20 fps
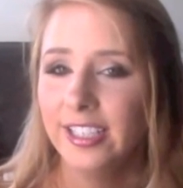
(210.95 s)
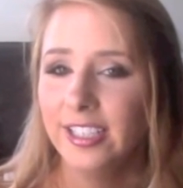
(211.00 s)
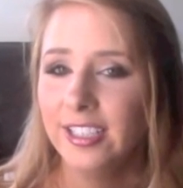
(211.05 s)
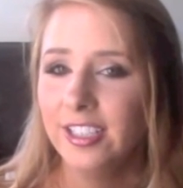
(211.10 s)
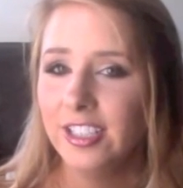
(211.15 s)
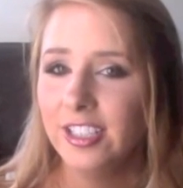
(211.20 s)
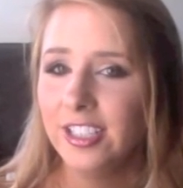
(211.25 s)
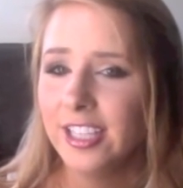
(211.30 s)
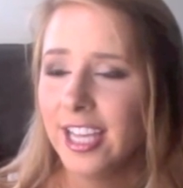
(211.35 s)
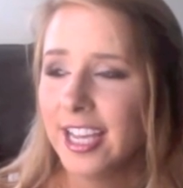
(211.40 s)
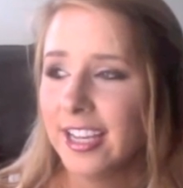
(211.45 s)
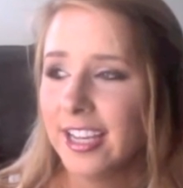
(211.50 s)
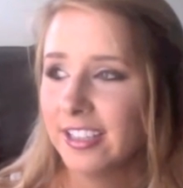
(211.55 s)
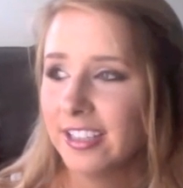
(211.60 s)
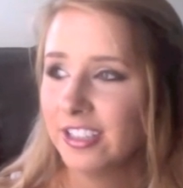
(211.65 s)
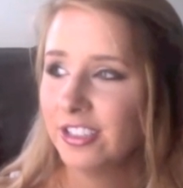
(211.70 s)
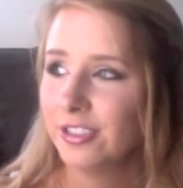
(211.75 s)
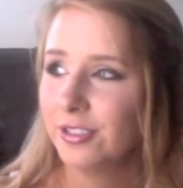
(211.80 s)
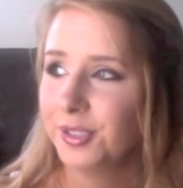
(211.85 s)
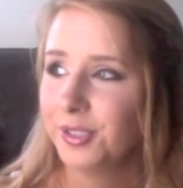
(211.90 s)
she can't
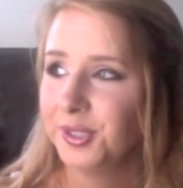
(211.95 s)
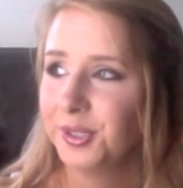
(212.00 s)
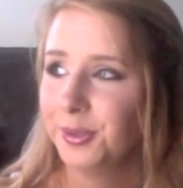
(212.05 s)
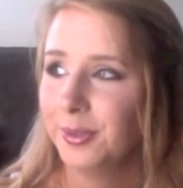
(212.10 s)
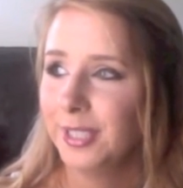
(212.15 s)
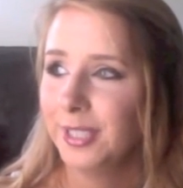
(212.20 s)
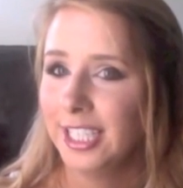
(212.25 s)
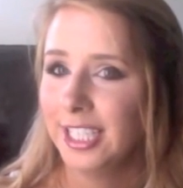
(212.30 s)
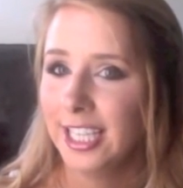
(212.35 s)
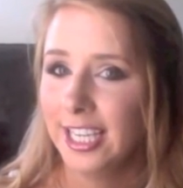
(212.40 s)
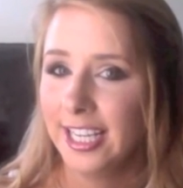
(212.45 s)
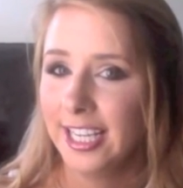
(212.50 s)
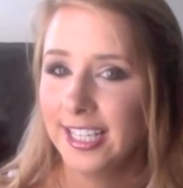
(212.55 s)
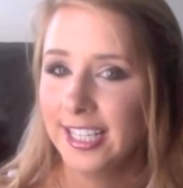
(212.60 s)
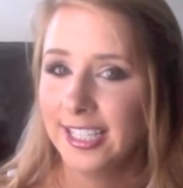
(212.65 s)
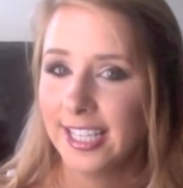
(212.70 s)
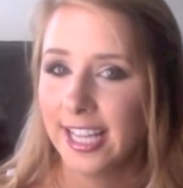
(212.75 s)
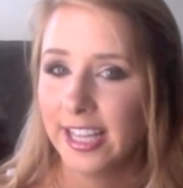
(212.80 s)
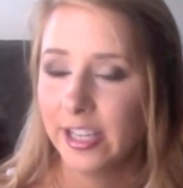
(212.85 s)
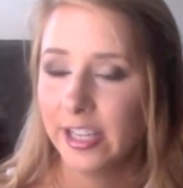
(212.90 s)
control 20
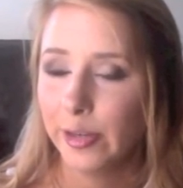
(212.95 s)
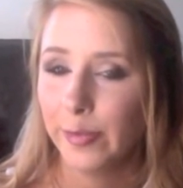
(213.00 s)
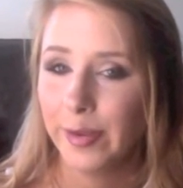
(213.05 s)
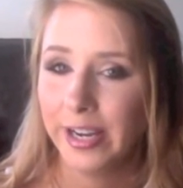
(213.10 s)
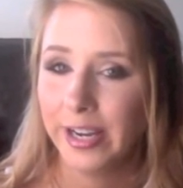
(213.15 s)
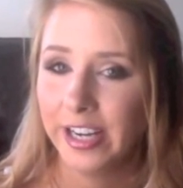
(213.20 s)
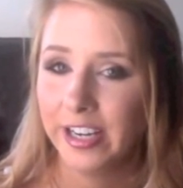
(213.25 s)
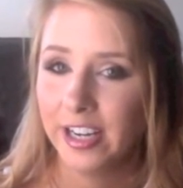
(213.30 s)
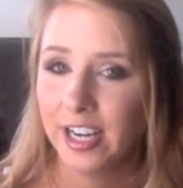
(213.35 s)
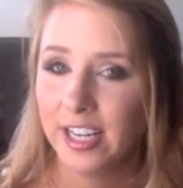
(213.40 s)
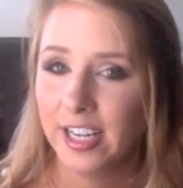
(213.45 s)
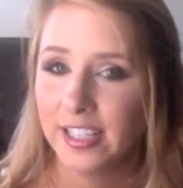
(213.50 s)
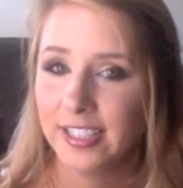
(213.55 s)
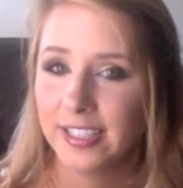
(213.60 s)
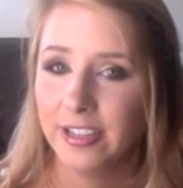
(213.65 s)
kids and their parents.